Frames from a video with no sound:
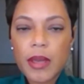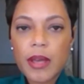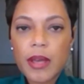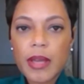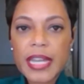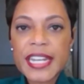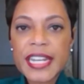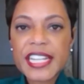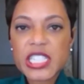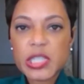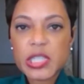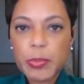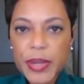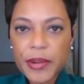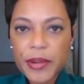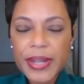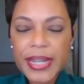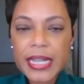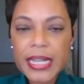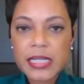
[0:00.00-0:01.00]
uh, an
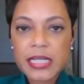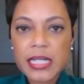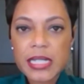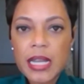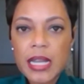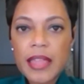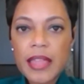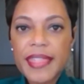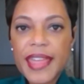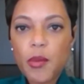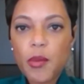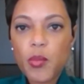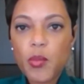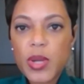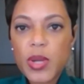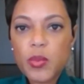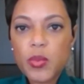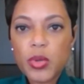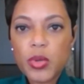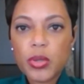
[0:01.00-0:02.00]
experience that
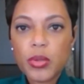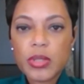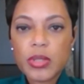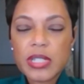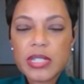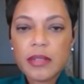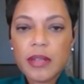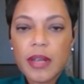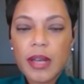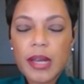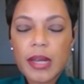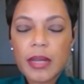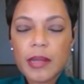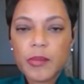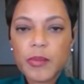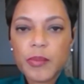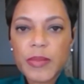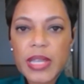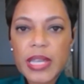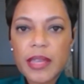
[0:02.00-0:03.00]
we will uh,
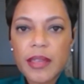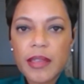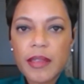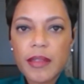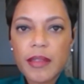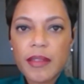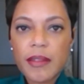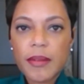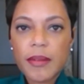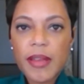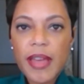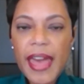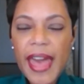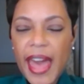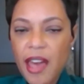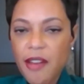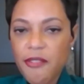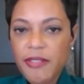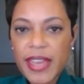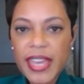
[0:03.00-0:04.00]

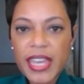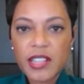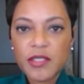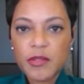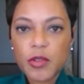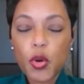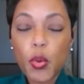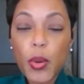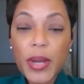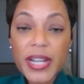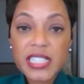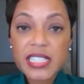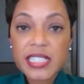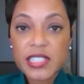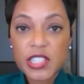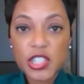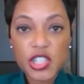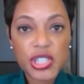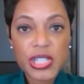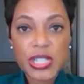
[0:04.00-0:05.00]
have a quick
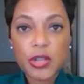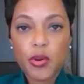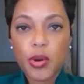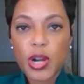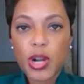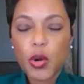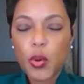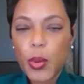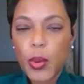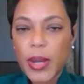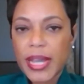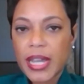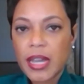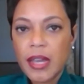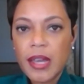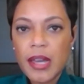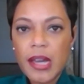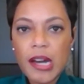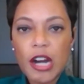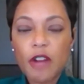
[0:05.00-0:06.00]
decision or a quick
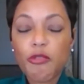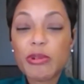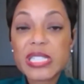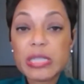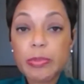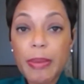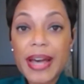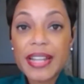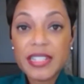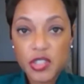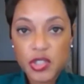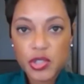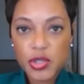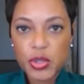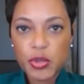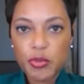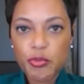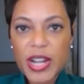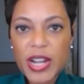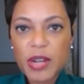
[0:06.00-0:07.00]
uh, response
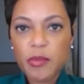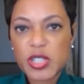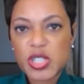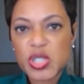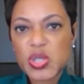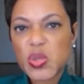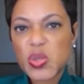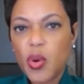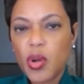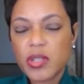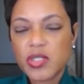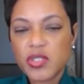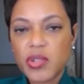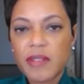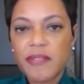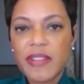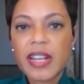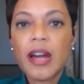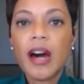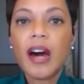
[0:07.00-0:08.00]
to, right, which is called sort
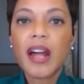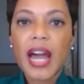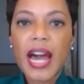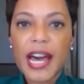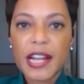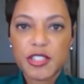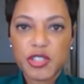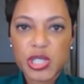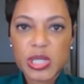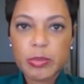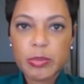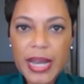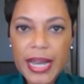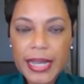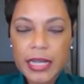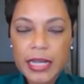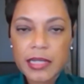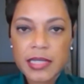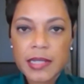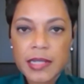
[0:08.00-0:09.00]
of an unconscious
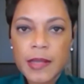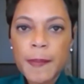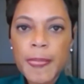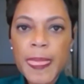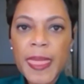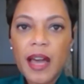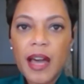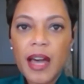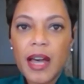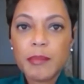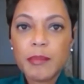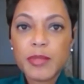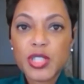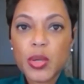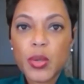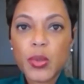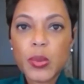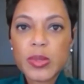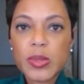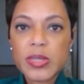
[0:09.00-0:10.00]
bias. Um,
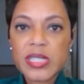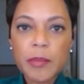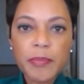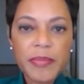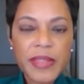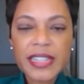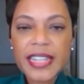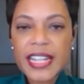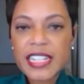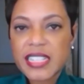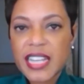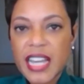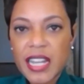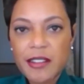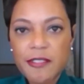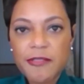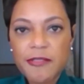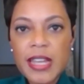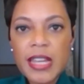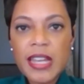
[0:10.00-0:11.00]
so something that's
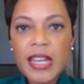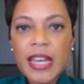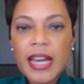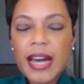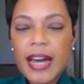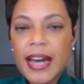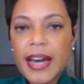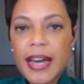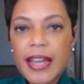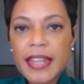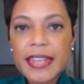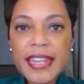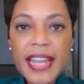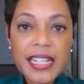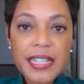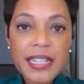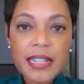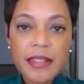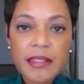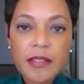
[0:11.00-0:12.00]
kind of uh,
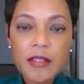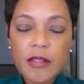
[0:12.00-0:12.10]
not